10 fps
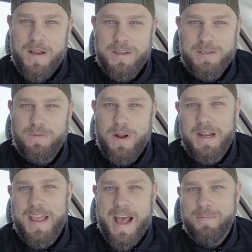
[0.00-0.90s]
this
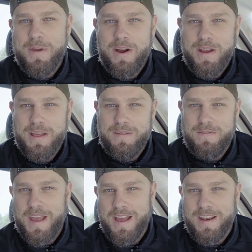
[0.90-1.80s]
front cab area of the
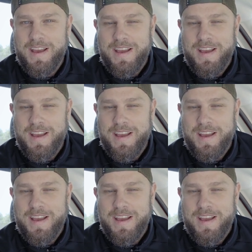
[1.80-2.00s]
van.